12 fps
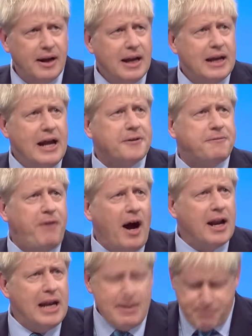Let's
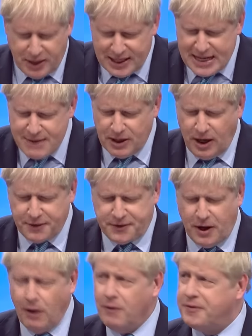finally believe in
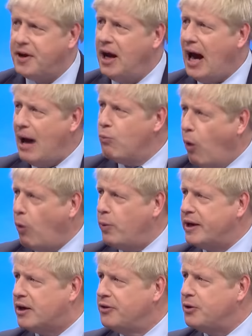ourselves and what we
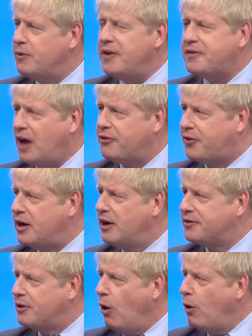can do. This country has
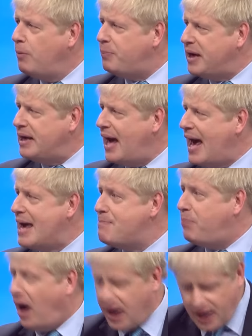long been a
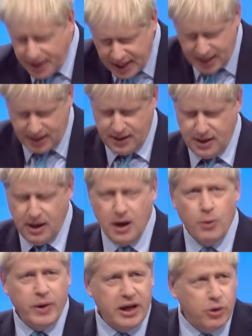pioneer.
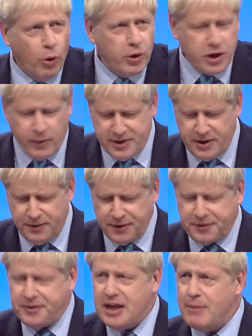We inaugurated the
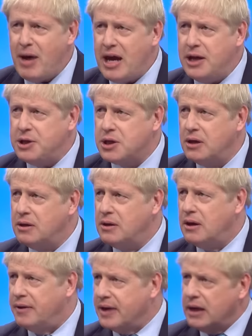steam age,
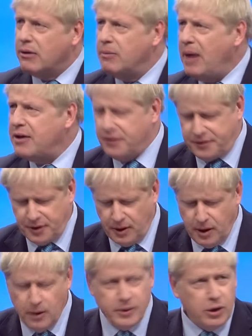I think here in Manchester.
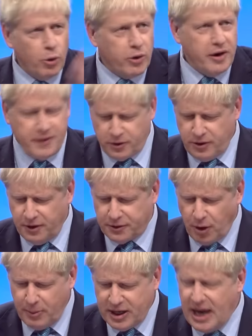We inaugurated the
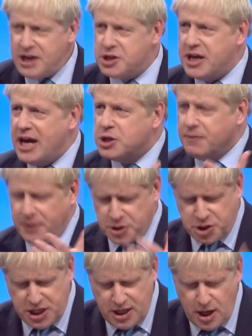atomic age, the age of the
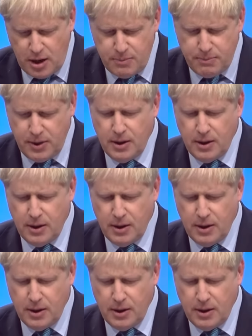genome.